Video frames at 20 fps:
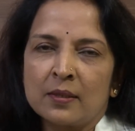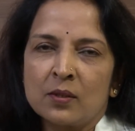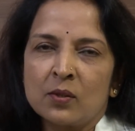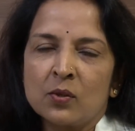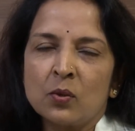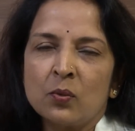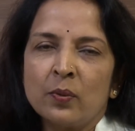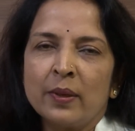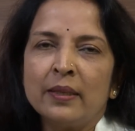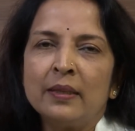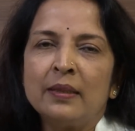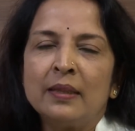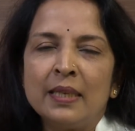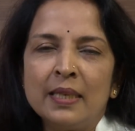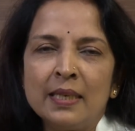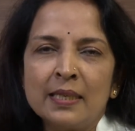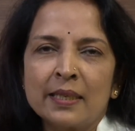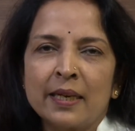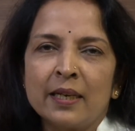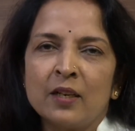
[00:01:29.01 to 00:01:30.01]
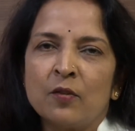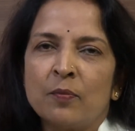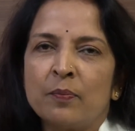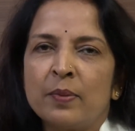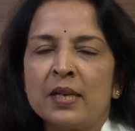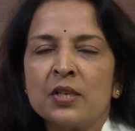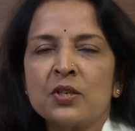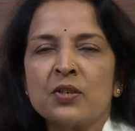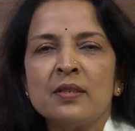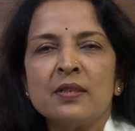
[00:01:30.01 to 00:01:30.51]
So when these kind of
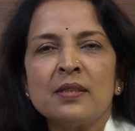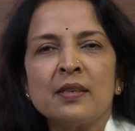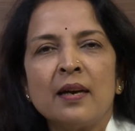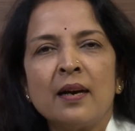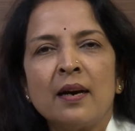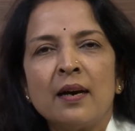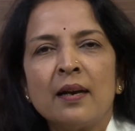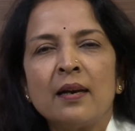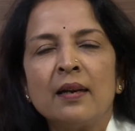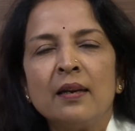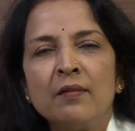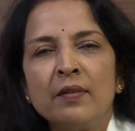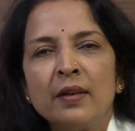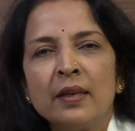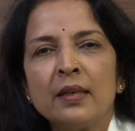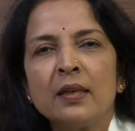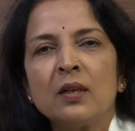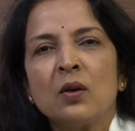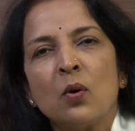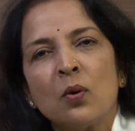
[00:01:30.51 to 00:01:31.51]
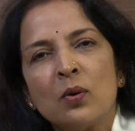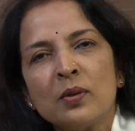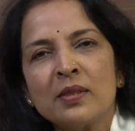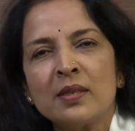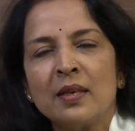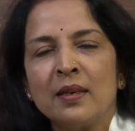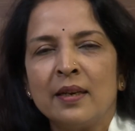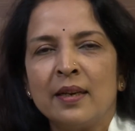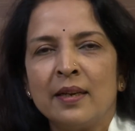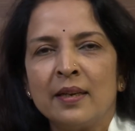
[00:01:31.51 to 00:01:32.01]
patients are living in
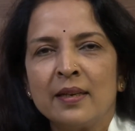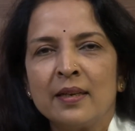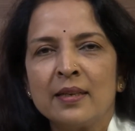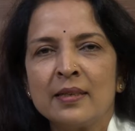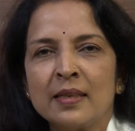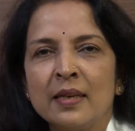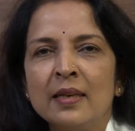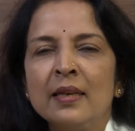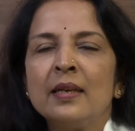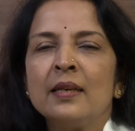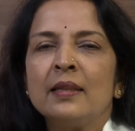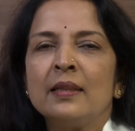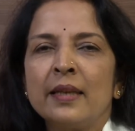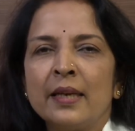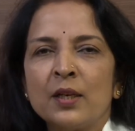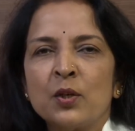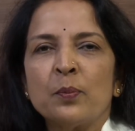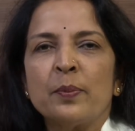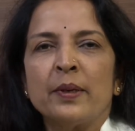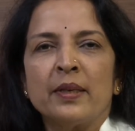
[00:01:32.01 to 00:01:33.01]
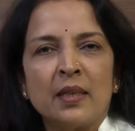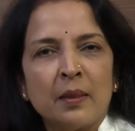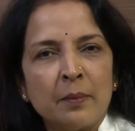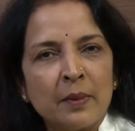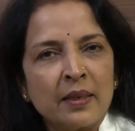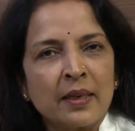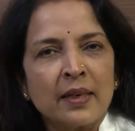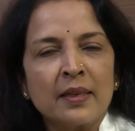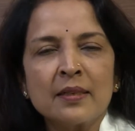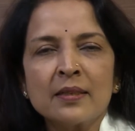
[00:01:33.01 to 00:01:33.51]
coastal areas, the atopic
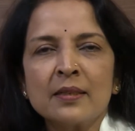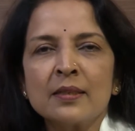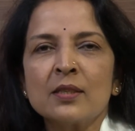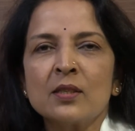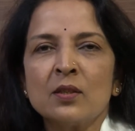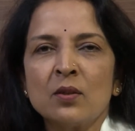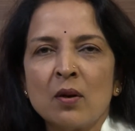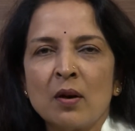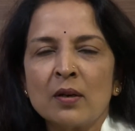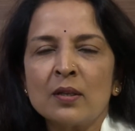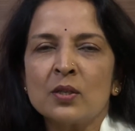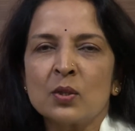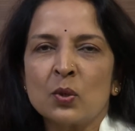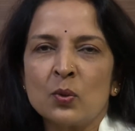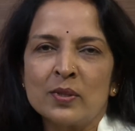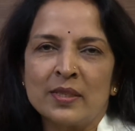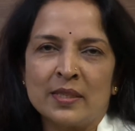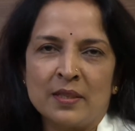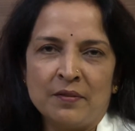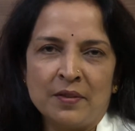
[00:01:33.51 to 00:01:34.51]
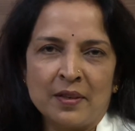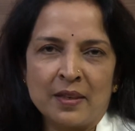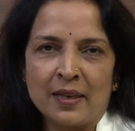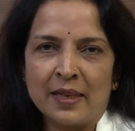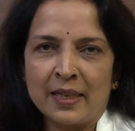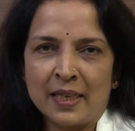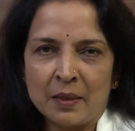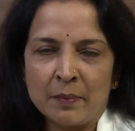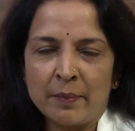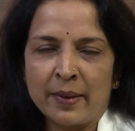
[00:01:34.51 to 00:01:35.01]
dermatitis is not so severe
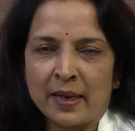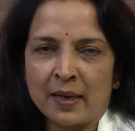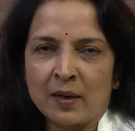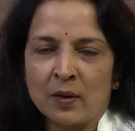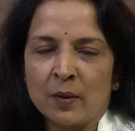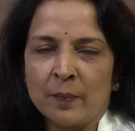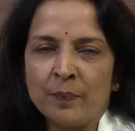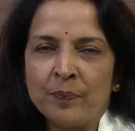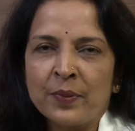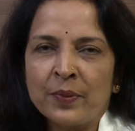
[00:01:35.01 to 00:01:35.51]
like in Bangalore.